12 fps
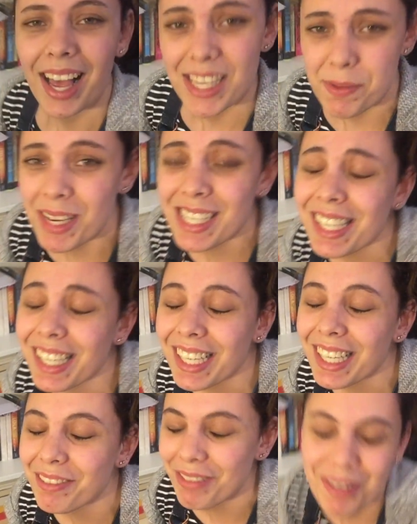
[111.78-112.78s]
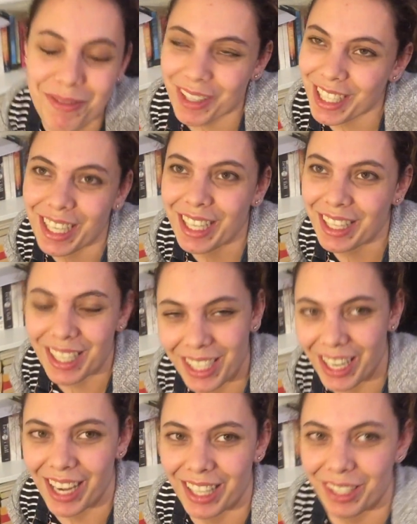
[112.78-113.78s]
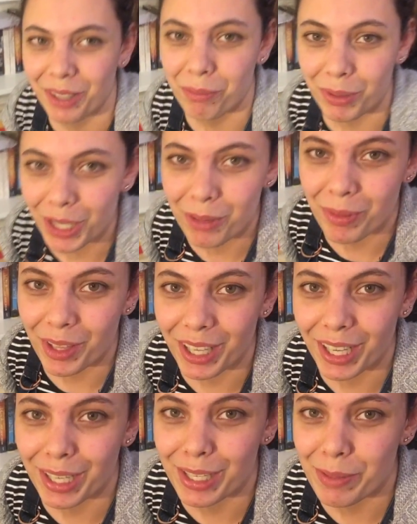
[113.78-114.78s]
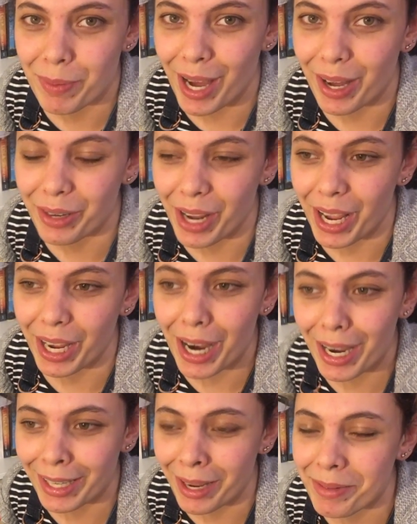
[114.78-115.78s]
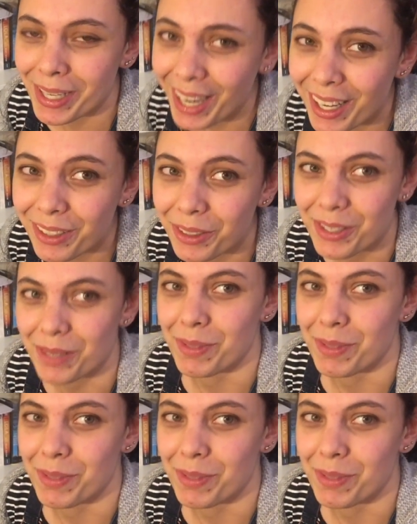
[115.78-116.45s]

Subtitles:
So basically, from reading the like little blurb thing, it is about a guy named Cal who is a